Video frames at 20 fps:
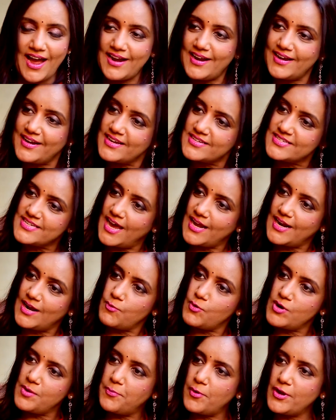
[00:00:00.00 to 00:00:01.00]
alage ala
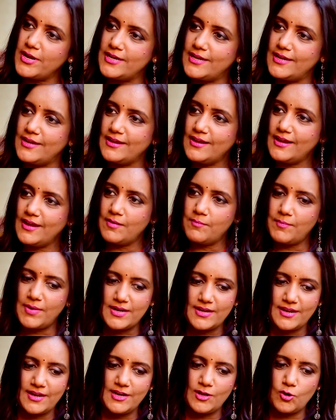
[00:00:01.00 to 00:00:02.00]
undipoyindi
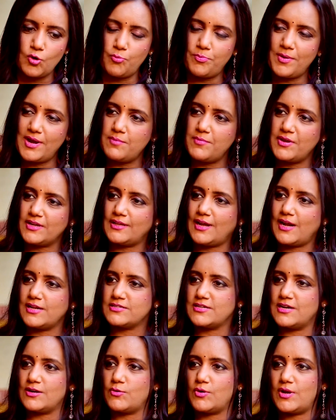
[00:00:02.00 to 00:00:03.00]
but enni roopalu meeru
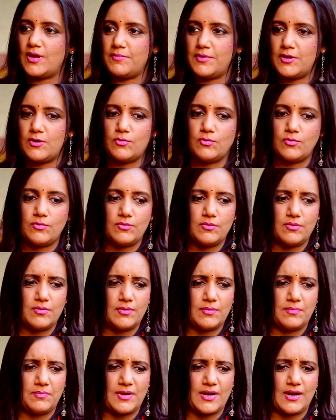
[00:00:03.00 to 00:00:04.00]
daalchina kuda meeru
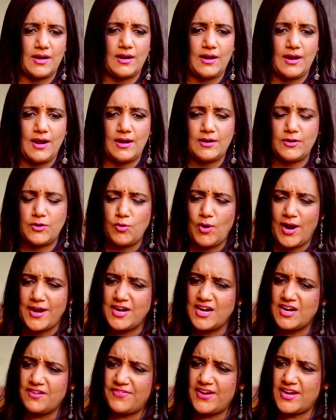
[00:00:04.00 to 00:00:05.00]
rakaraka do you
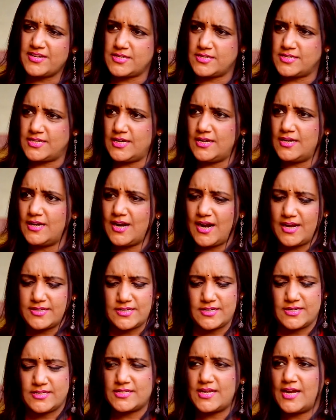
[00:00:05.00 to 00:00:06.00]
identify as a singer as
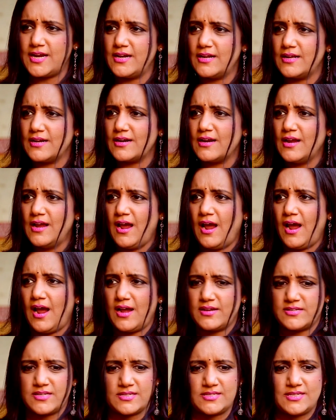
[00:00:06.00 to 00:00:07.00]
a designer
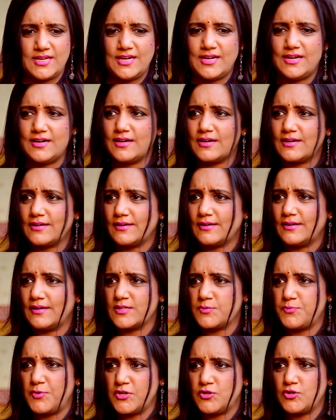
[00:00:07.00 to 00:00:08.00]
as a seeker a
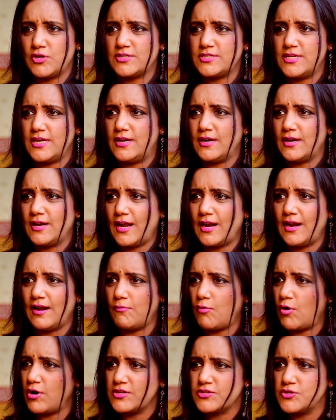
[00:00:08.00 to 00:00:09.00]
spiritual seeker ela
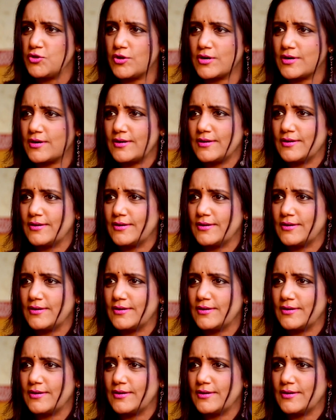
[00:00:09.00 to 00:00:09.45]
what is your